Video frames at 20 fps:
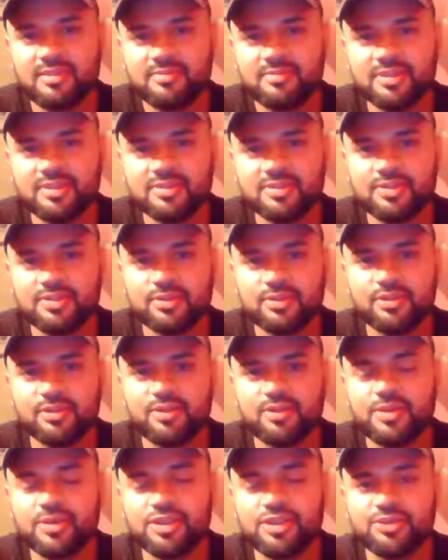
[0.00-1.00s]
Because the only
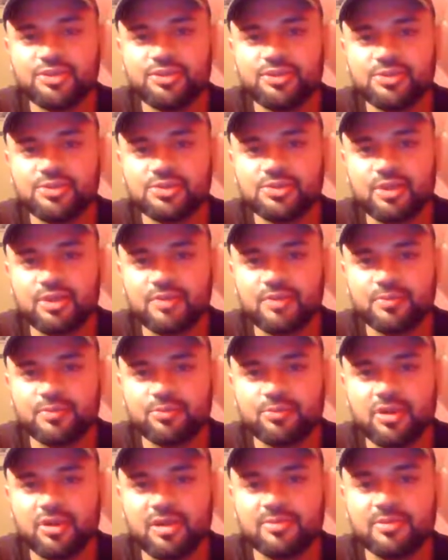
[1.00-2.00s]
way you do solve the
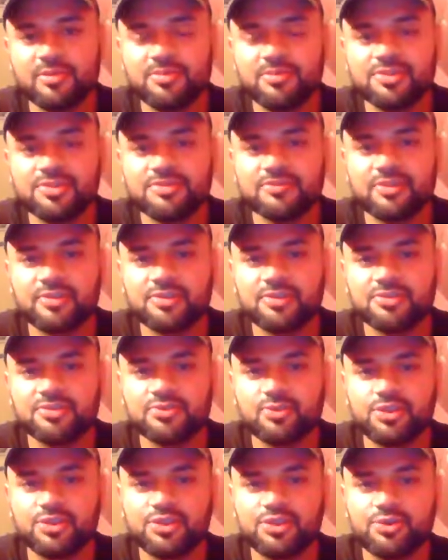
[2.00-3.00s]
problem is first
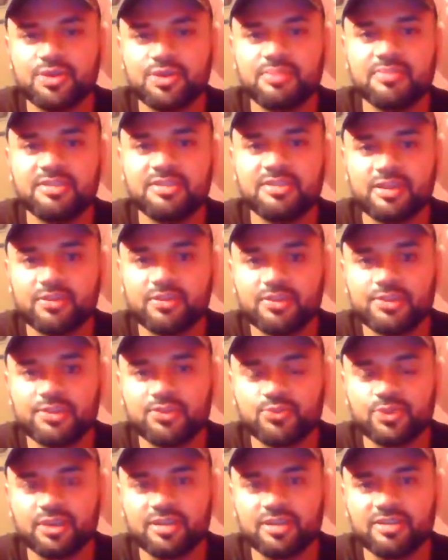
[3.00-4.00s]
when you admit there is
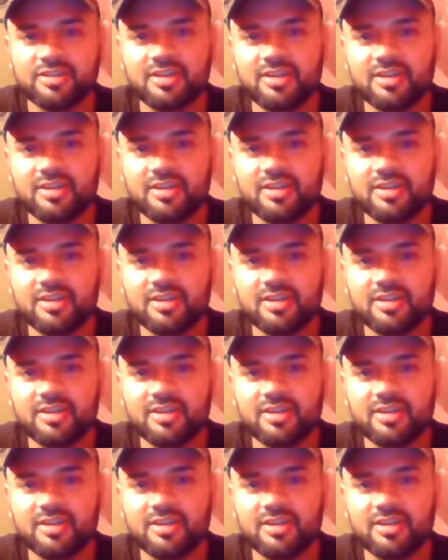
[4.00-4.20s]
one.